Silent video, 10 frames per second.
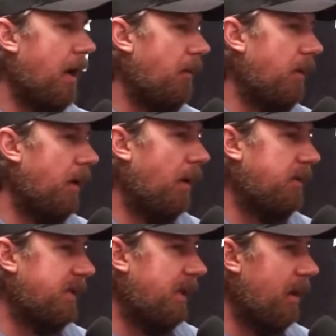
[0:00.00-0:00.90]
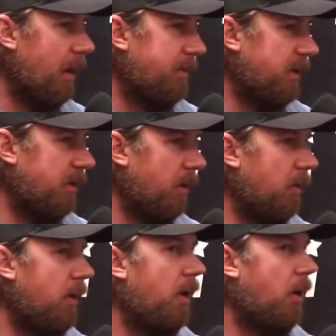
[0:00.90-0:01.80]
I would say the opposite
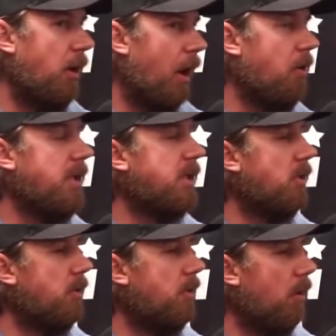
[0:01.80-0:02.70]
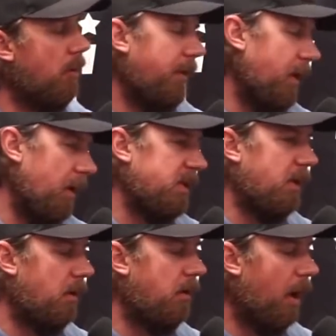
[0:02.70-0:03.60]
though. Not only is there no, or not the
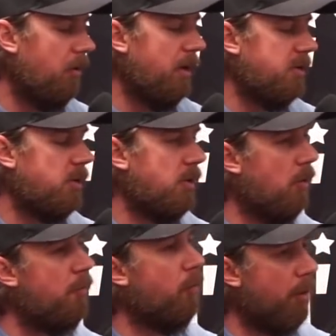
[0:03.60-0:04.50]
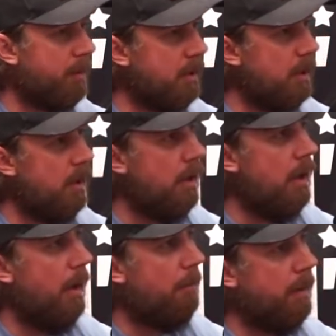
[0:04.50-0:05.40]
opposite. Not only is there no formula,
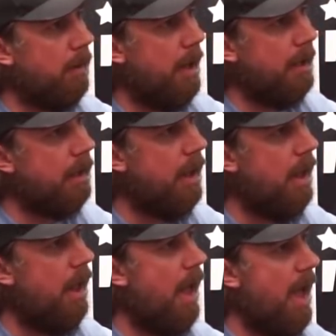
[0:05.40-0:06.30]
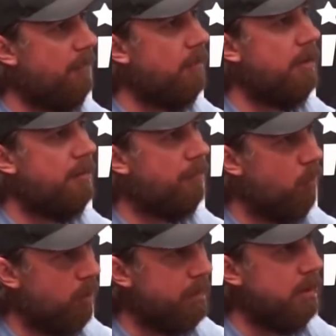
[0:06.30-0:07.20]
but like every
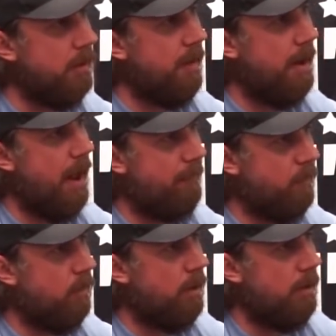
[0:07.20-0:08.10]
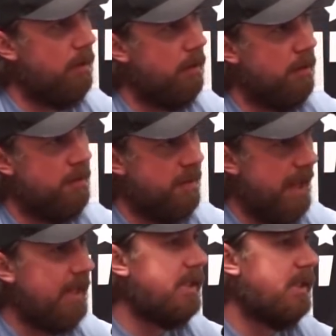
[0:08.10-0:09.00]
formula that everyone
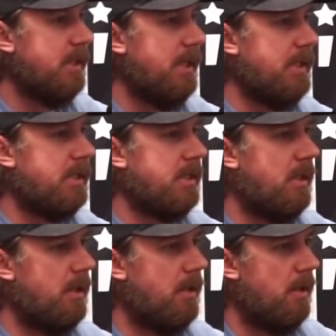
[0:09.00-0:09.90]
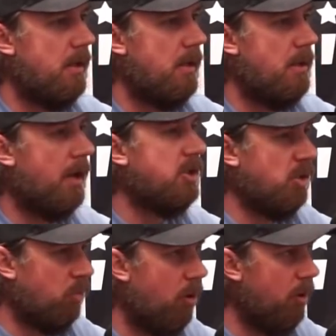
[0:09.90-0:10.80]
thinks is not
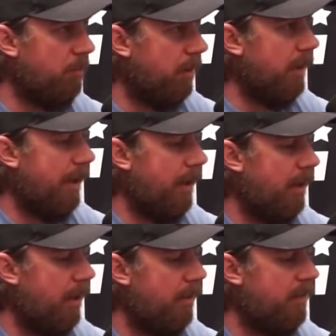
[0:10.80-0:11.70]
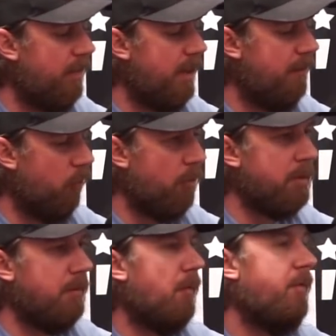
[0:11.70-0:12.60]
just wrong, but like the
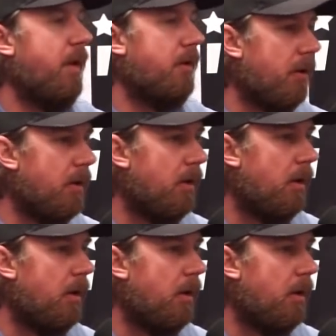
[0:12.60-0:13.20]
formula for failure.